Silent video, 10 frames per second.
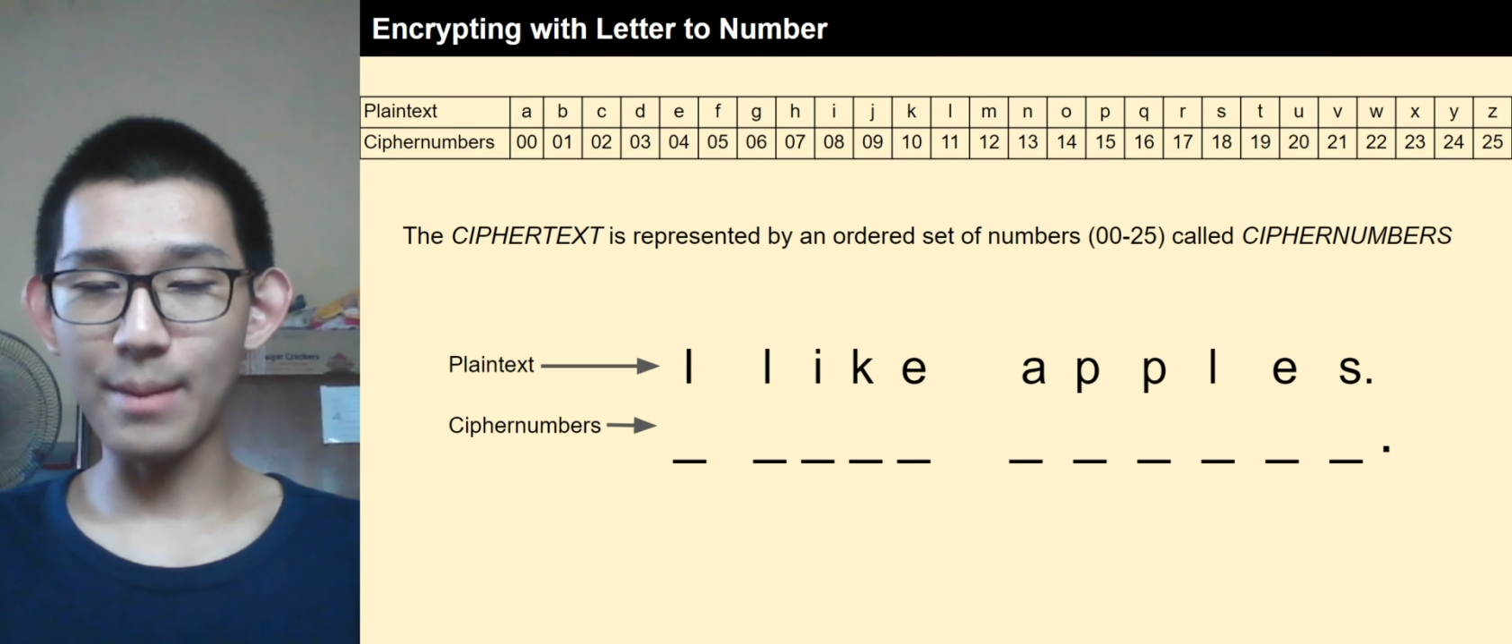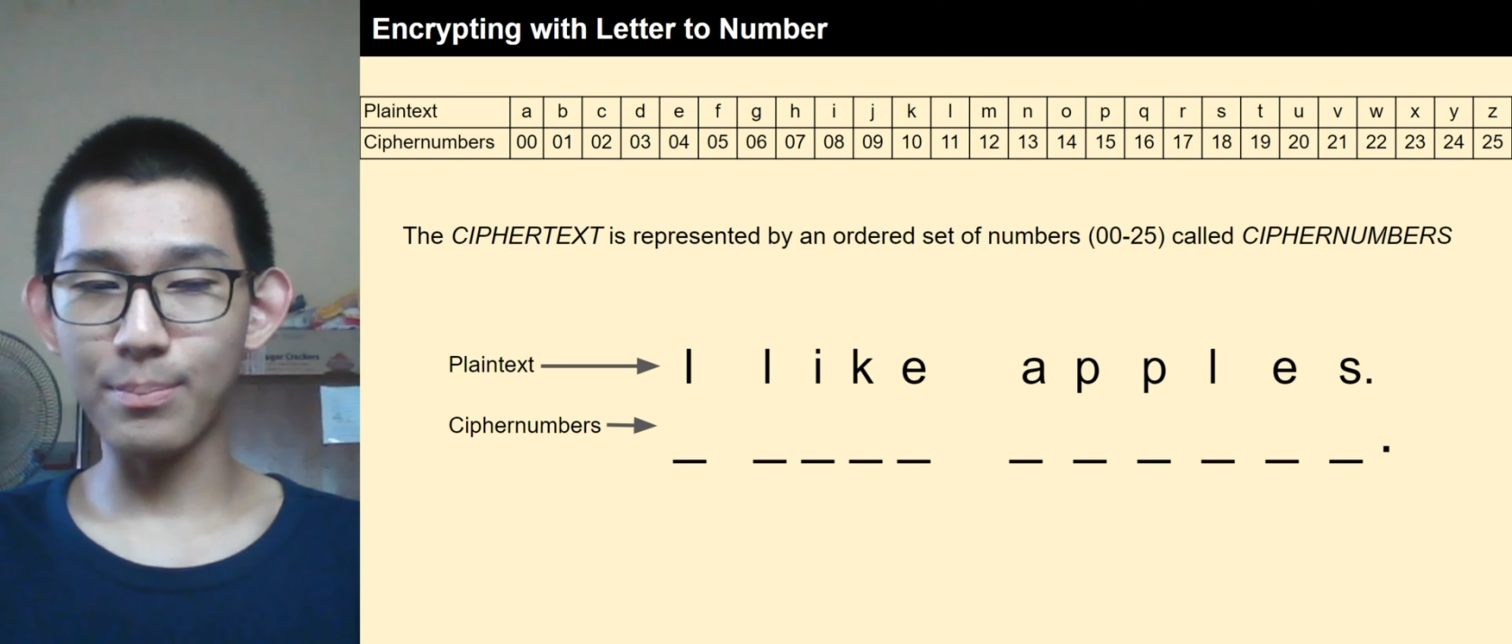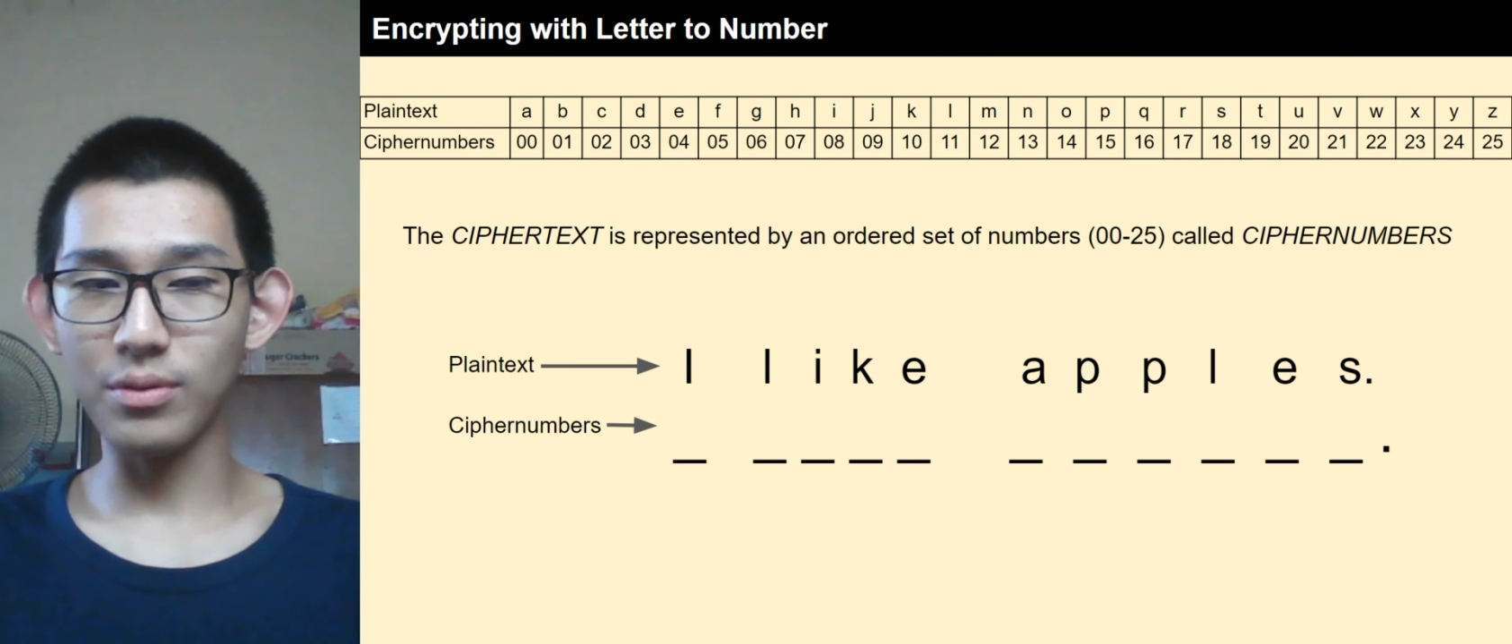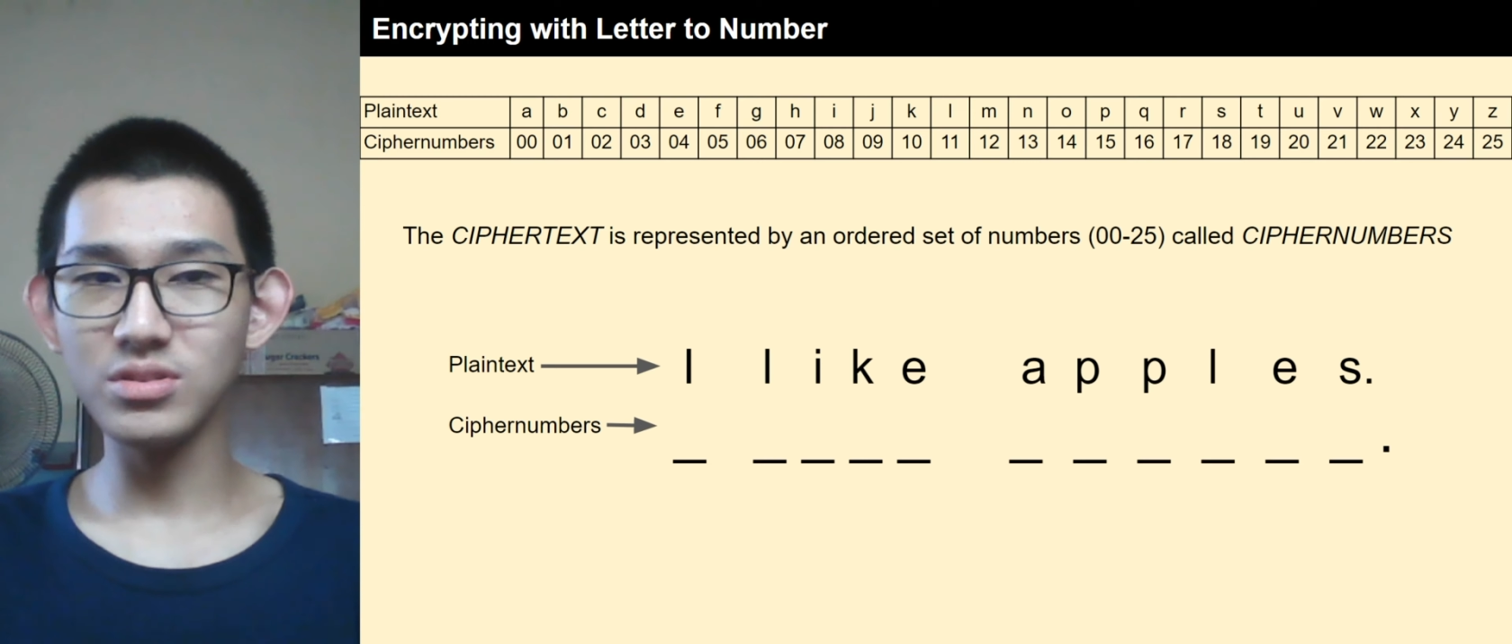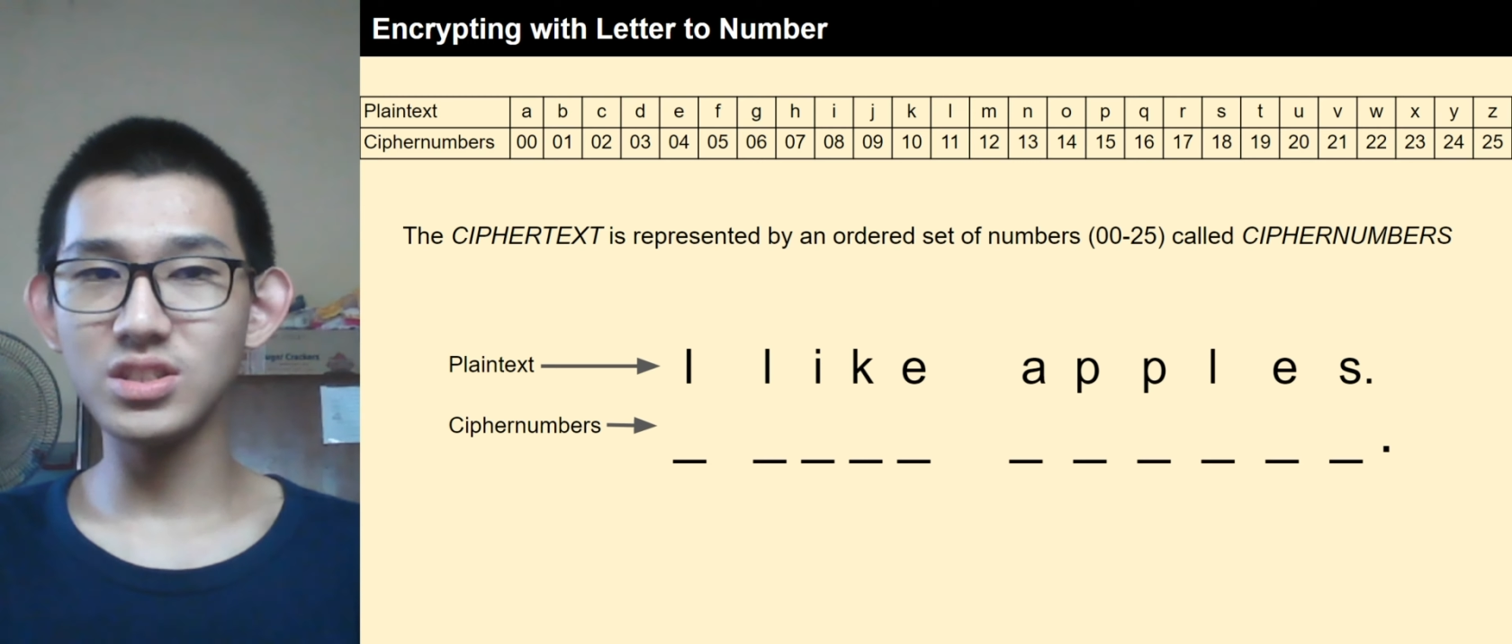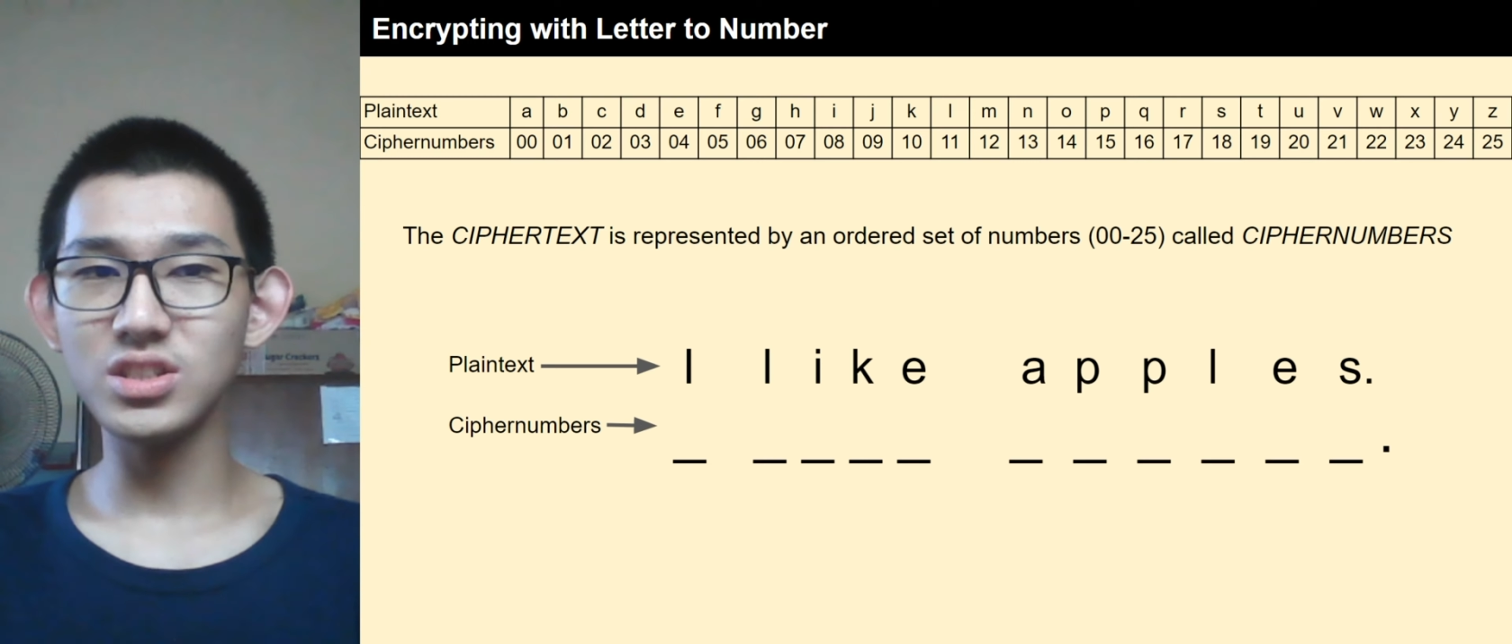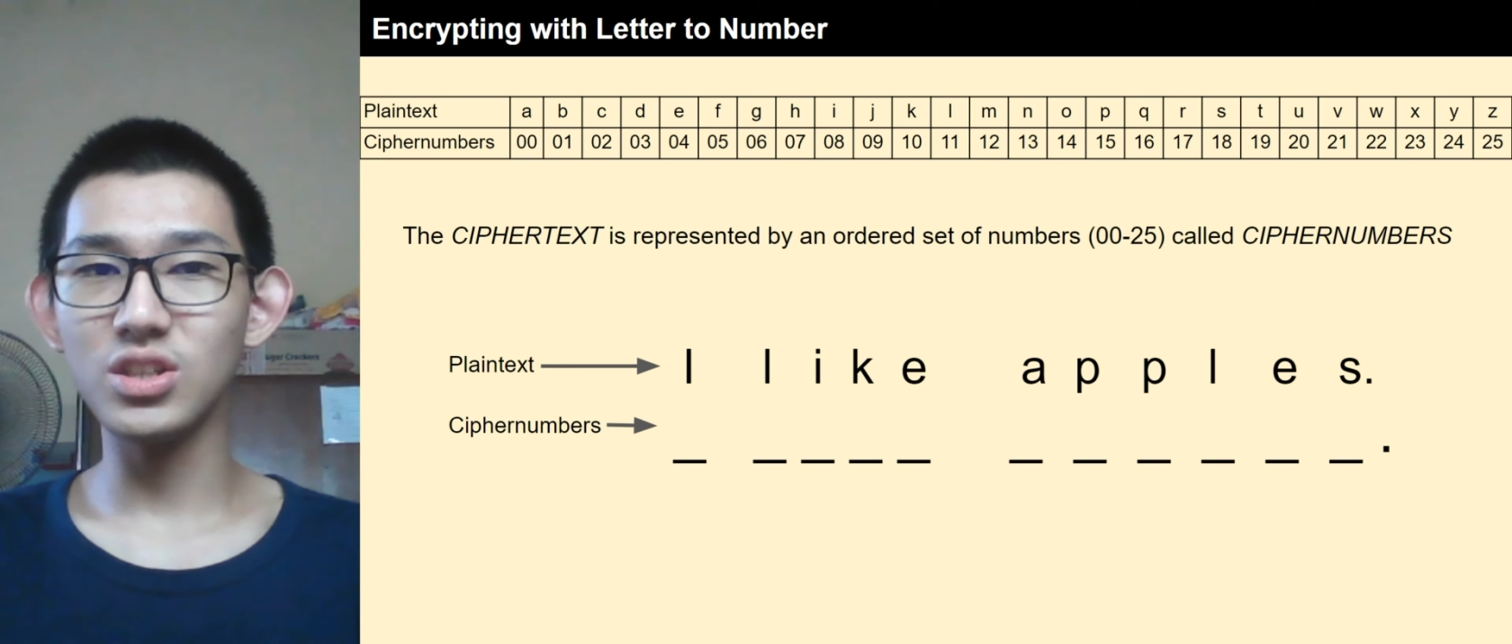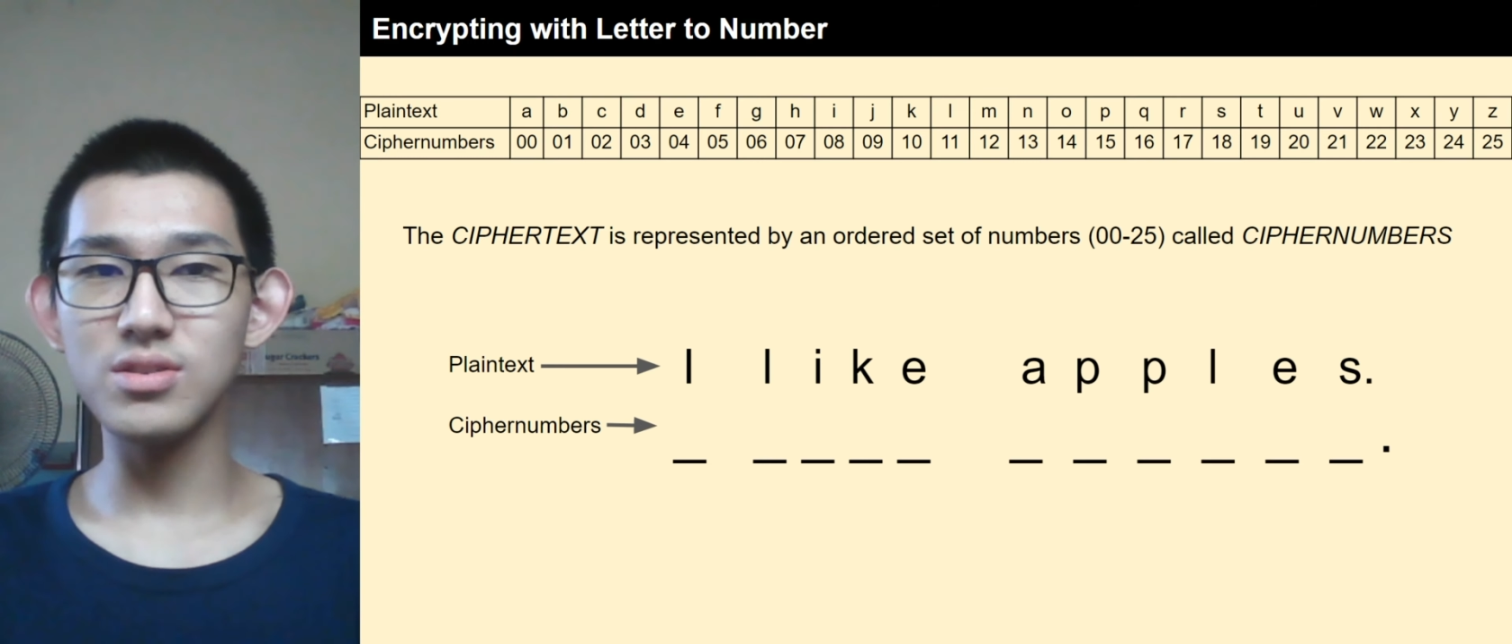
apples